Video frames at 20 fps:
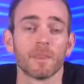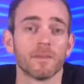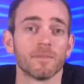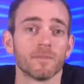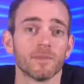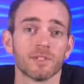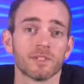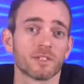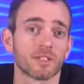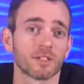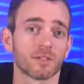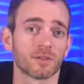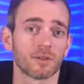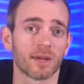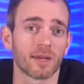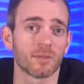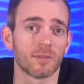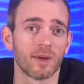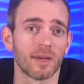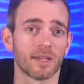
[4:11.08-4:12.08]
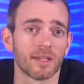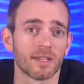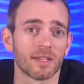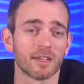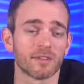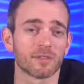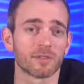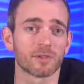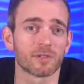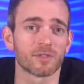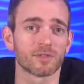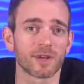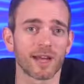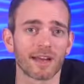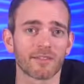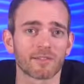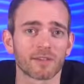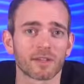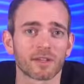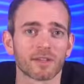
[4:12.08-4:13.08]
this is a great way to get free
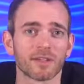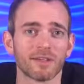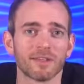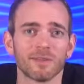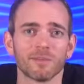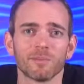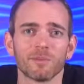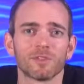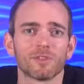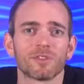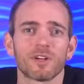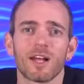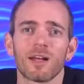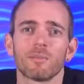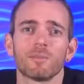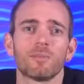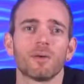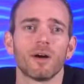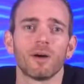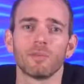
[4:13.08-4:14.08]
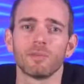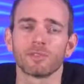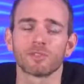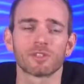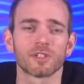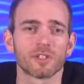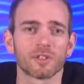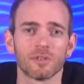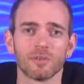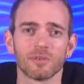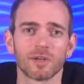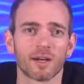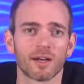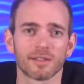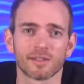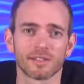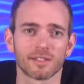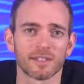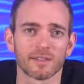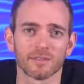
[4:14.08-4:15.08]
traffic, but you're not publishing new
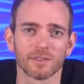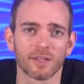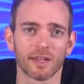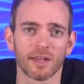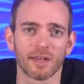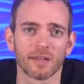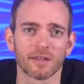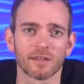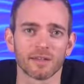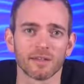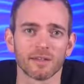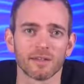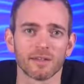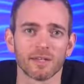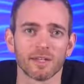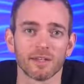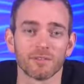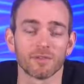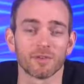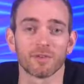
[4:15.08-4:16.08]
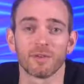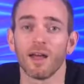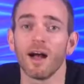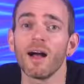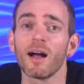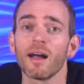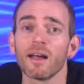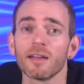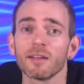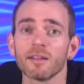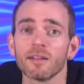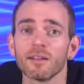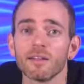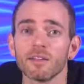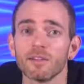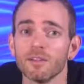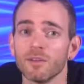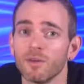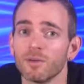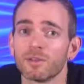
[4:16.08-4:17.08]
content every day. And if you're not,
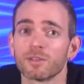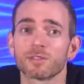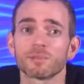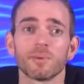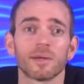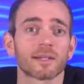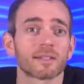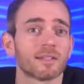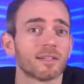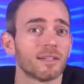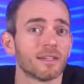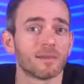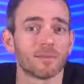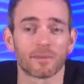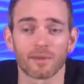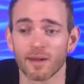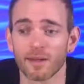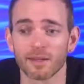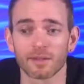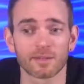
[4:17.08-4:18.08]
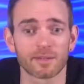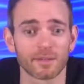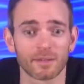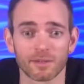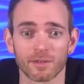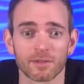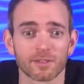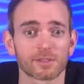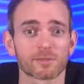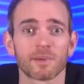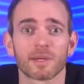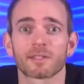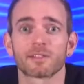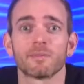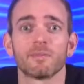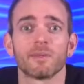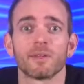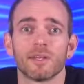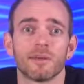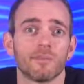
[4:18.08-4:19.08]
don't expect to get ranked and don't expect
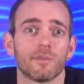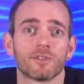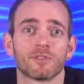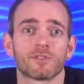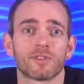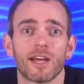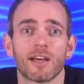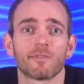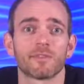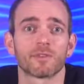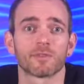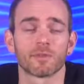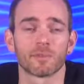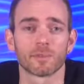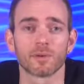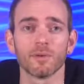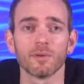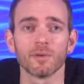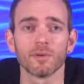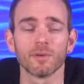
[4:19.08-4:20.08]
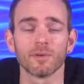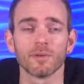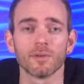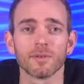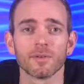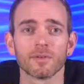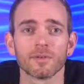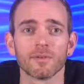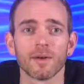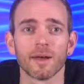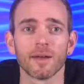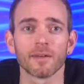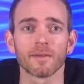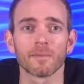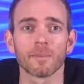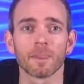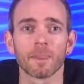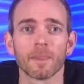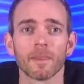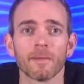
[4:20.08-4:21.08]
to get much traffic from Google, right?
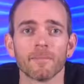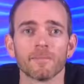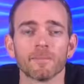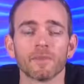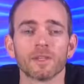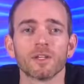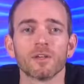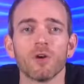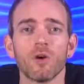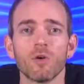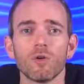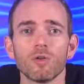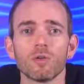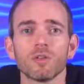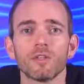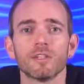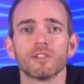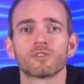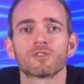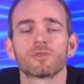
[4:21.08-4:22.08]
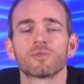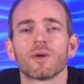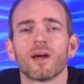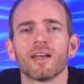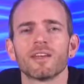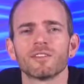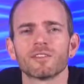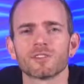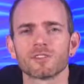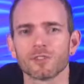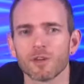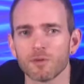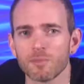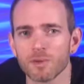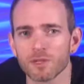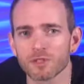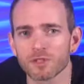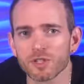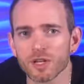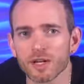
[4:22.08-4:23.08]
The goal is to write so
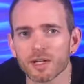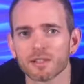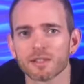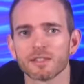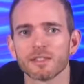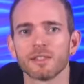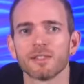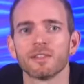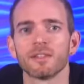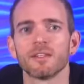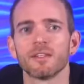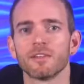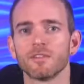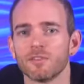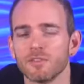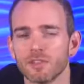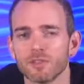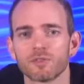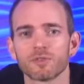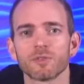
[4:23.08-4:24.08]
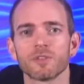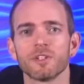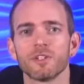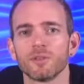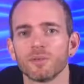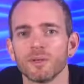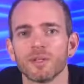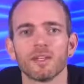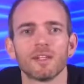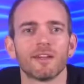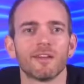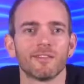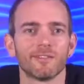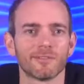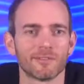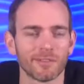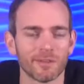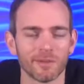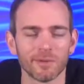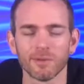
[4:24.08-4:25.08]
much content that eventually you hit a
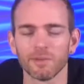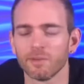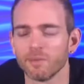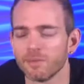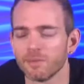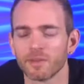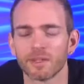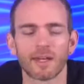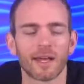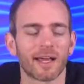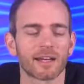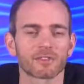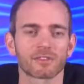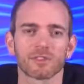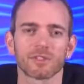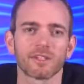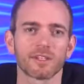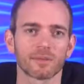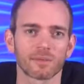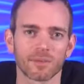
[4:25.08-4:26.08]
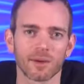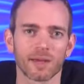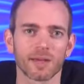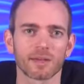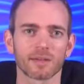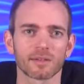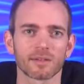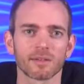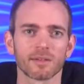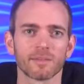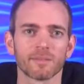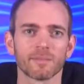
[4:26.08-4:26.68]
few that actually get ranked.